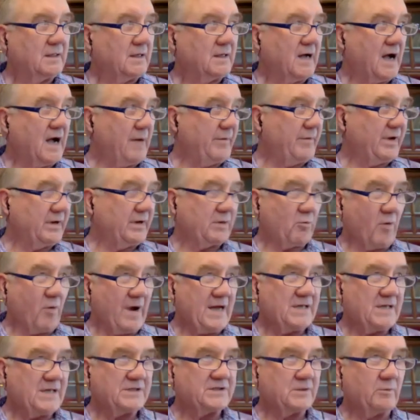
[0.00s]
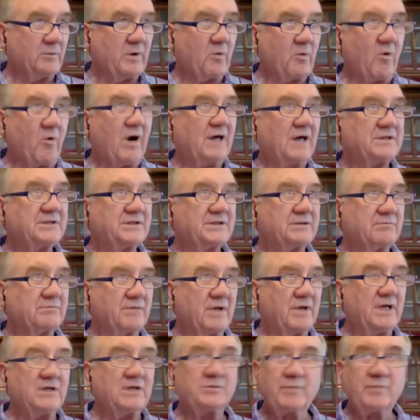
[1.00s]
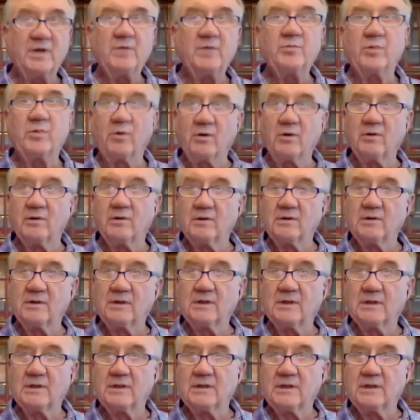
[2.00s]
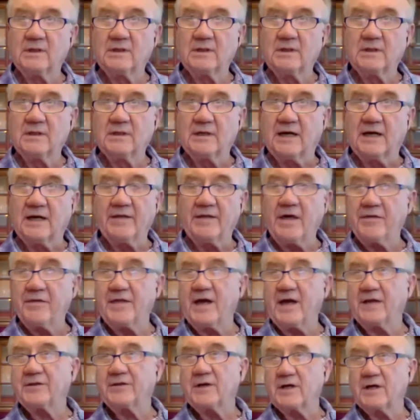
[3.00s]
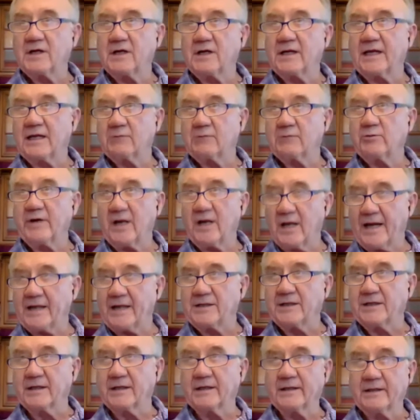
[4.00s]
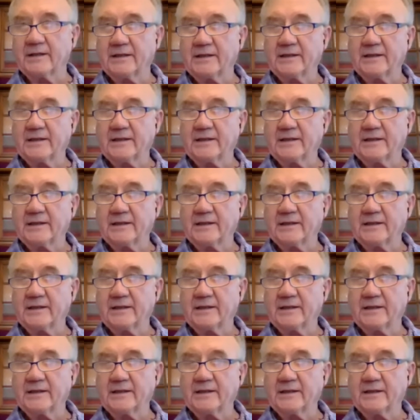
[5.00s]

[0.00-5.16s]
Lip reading: How many ways do we watch these people, and they think they're going to get reelected,